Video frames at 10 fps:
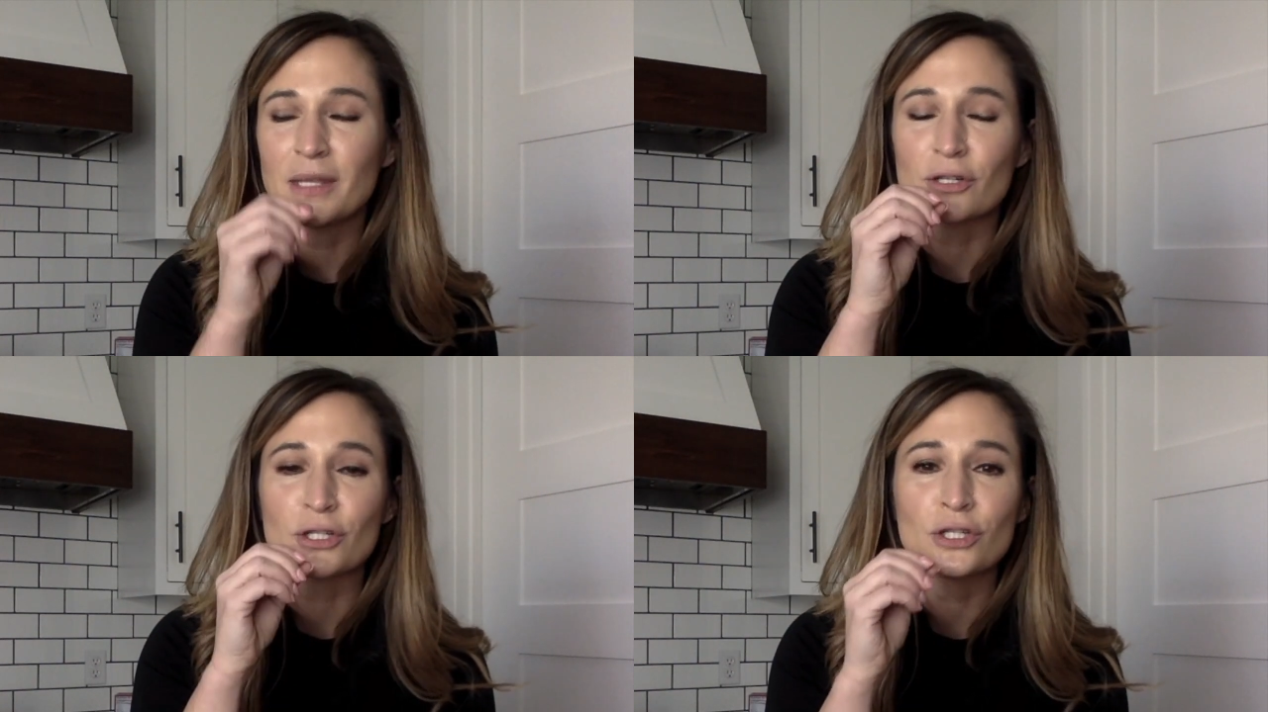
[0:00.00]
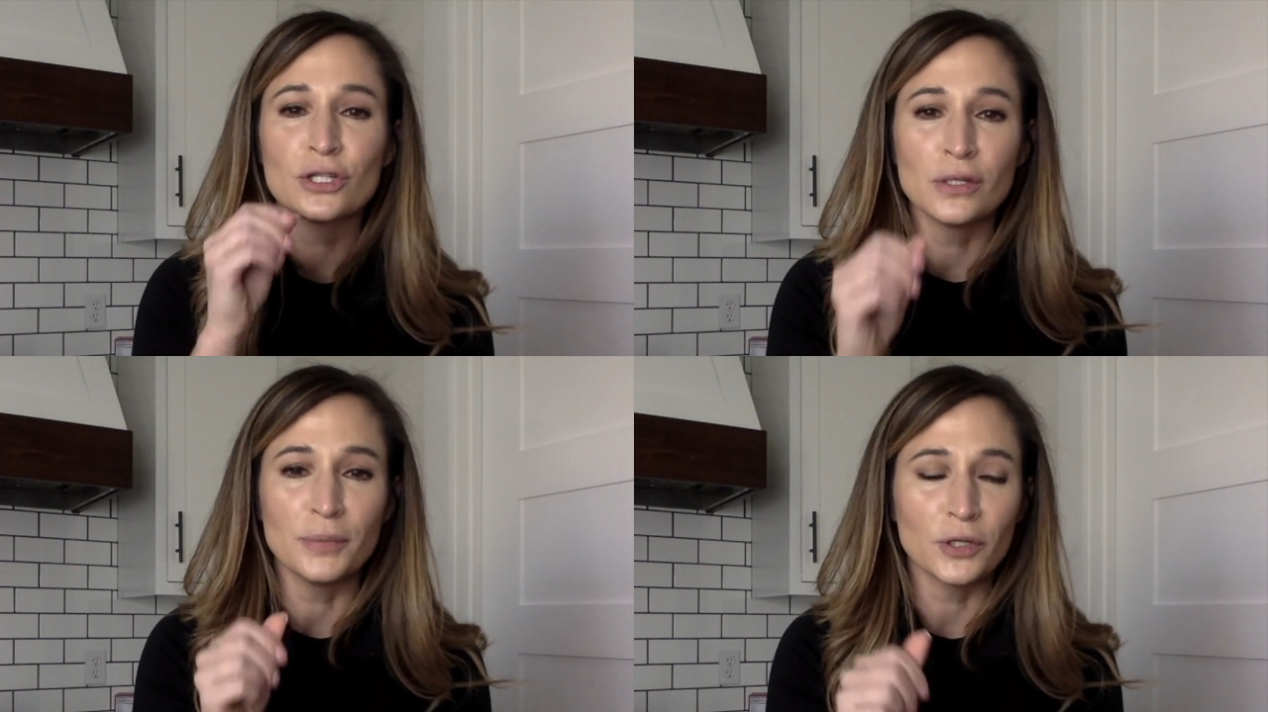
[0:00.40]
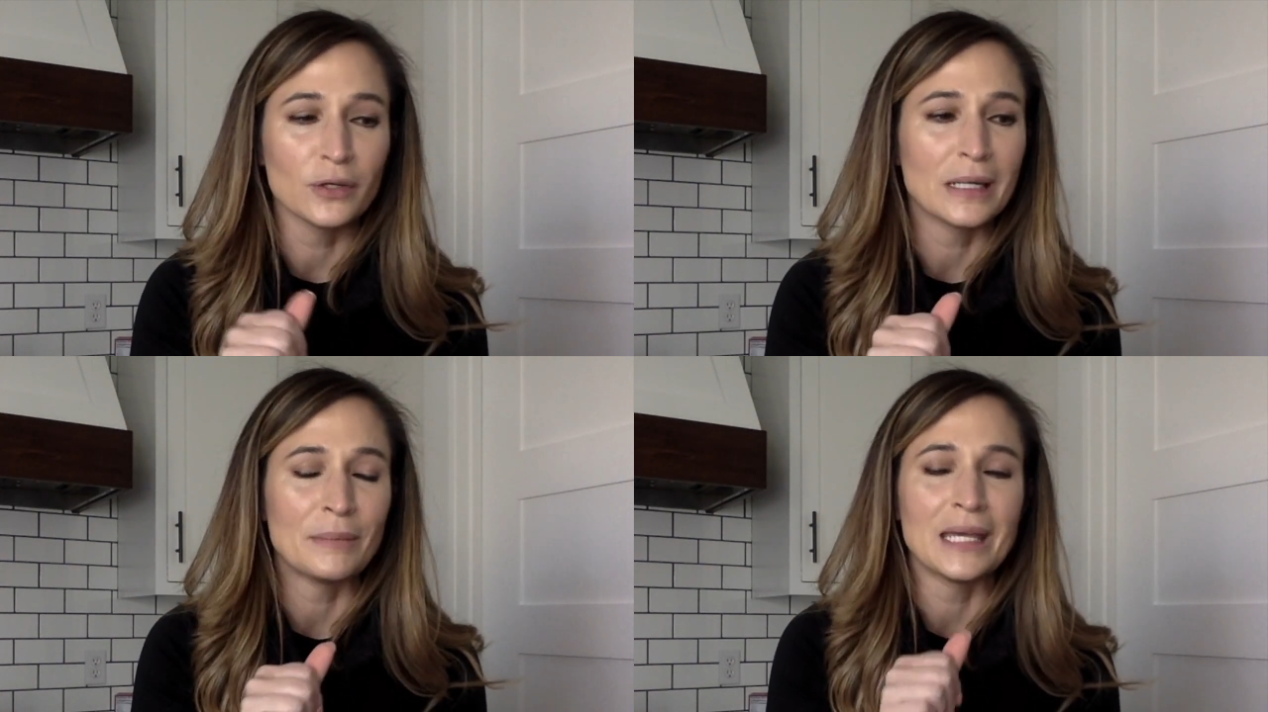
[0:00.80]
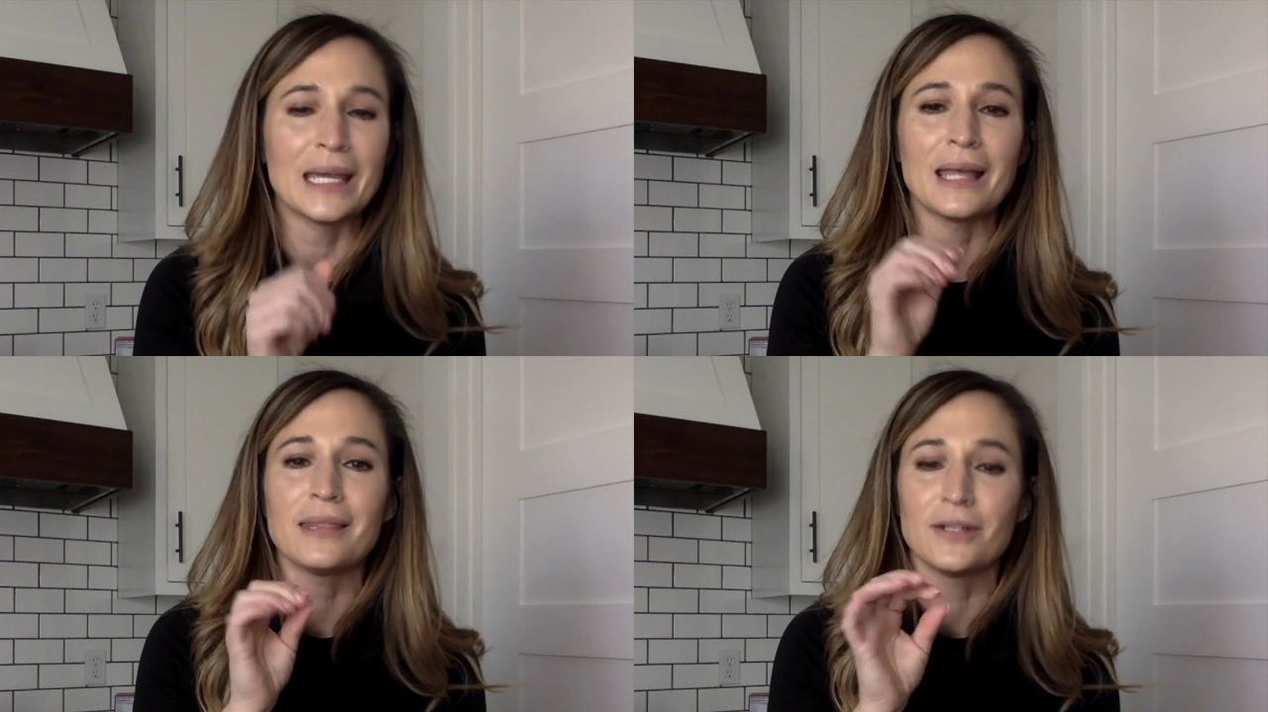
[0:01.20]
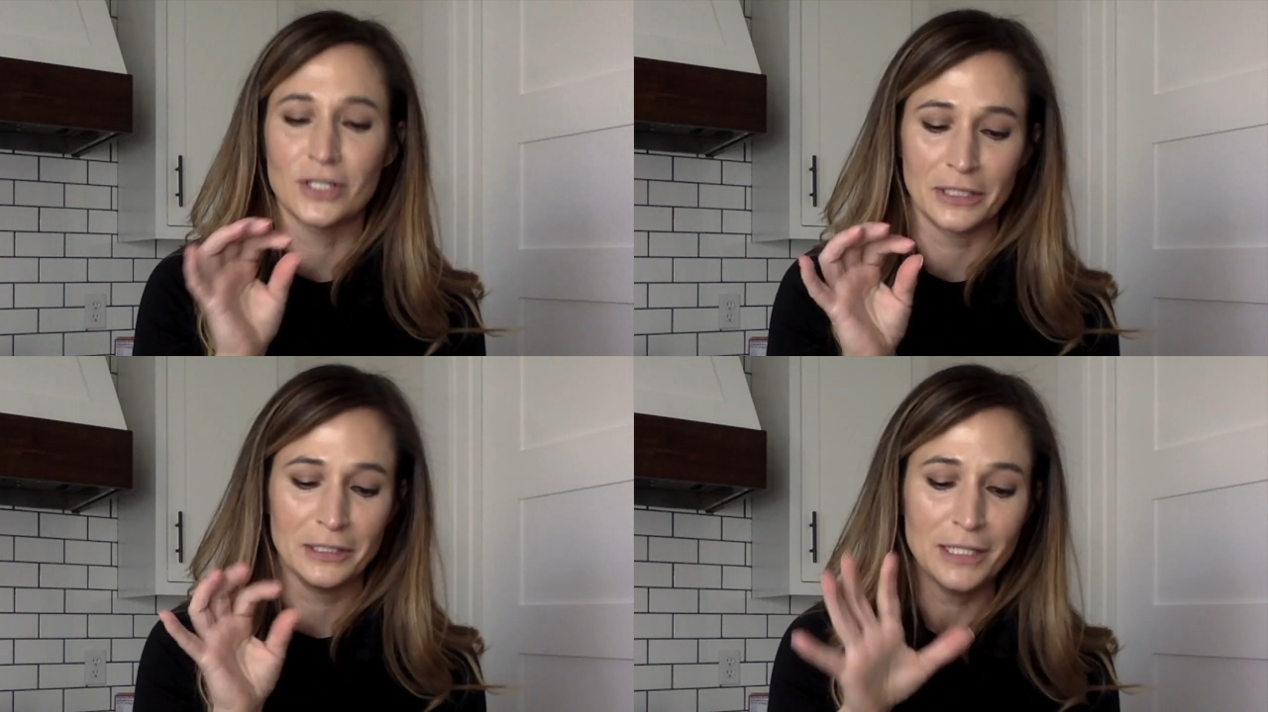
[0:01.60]
They're super creamy. They're
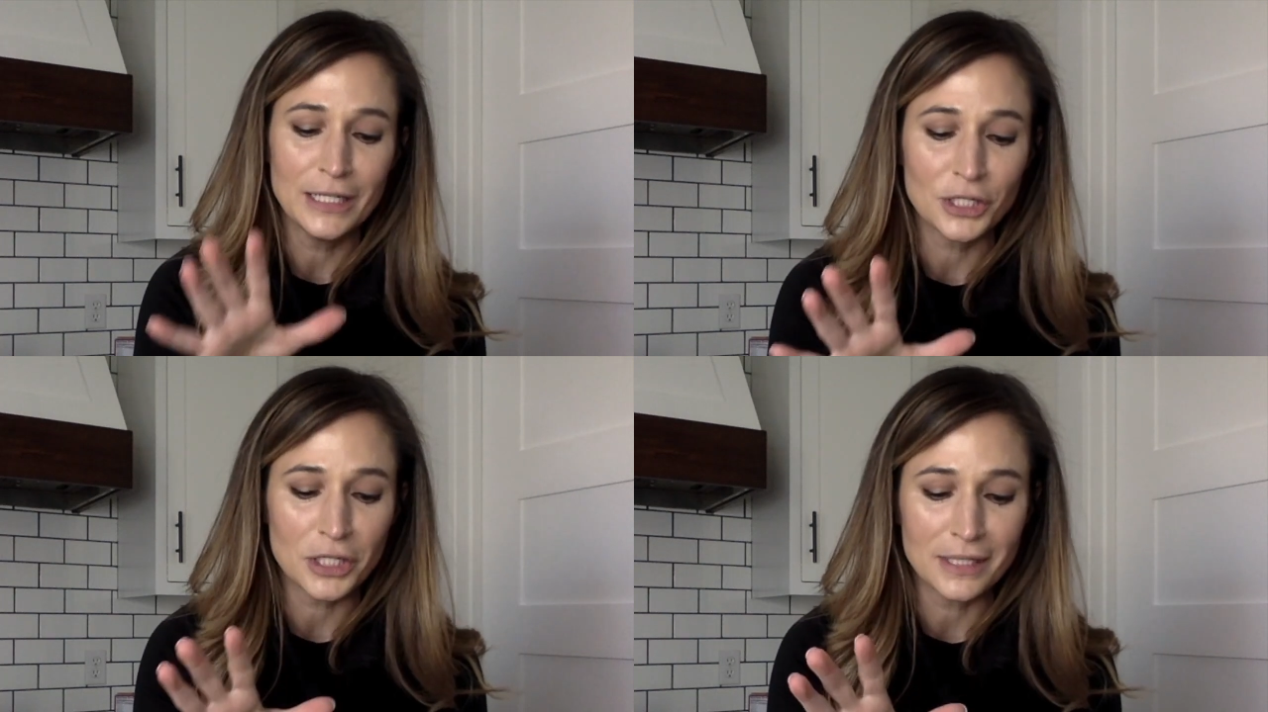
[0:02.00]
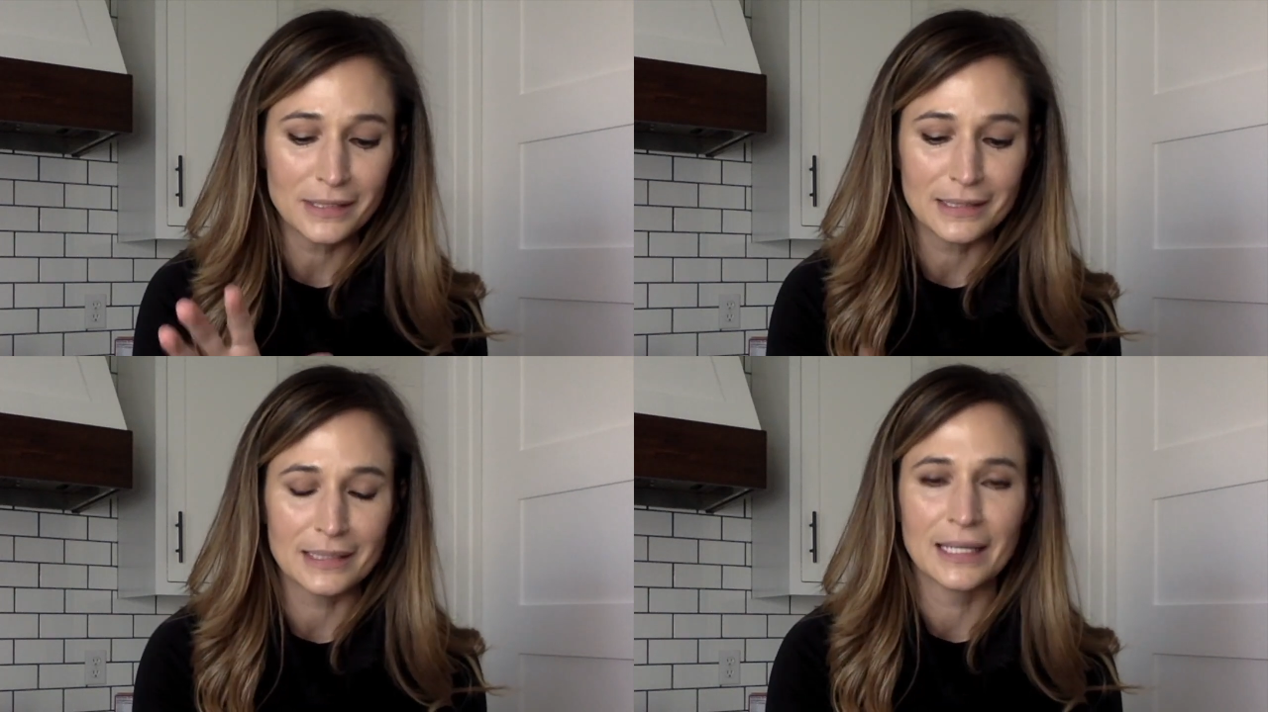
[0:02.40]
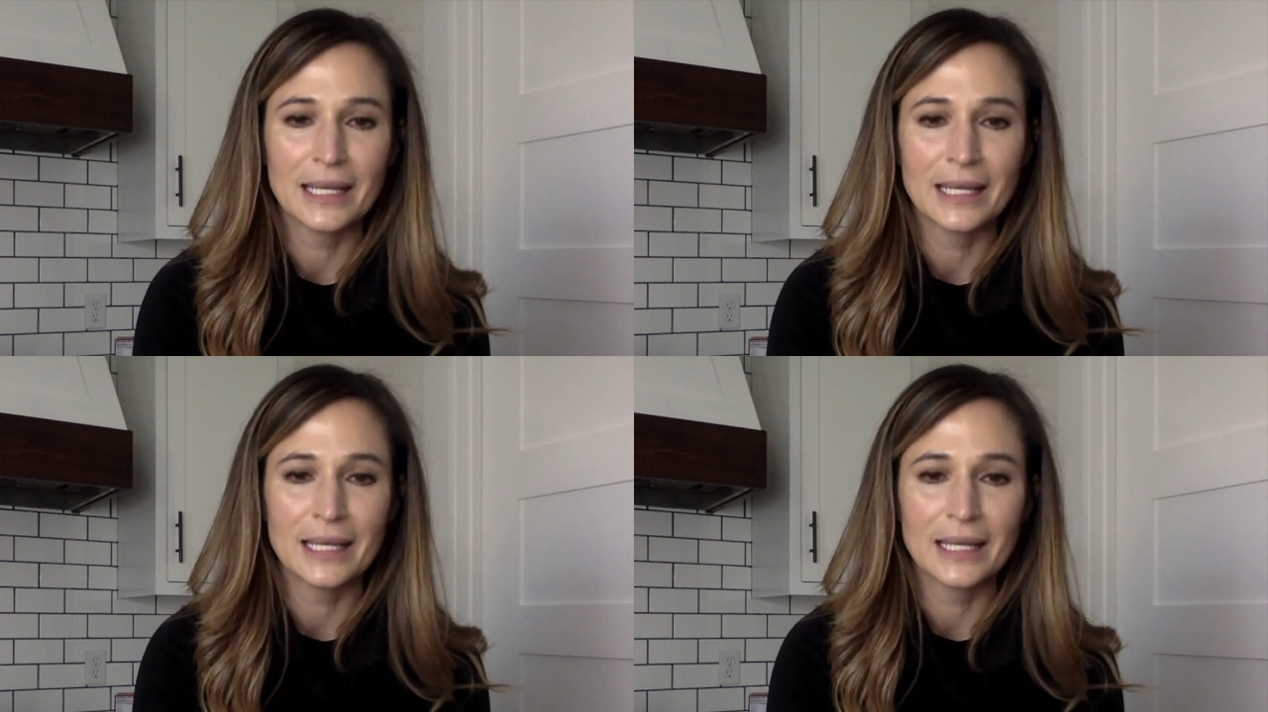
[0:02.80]
delicious.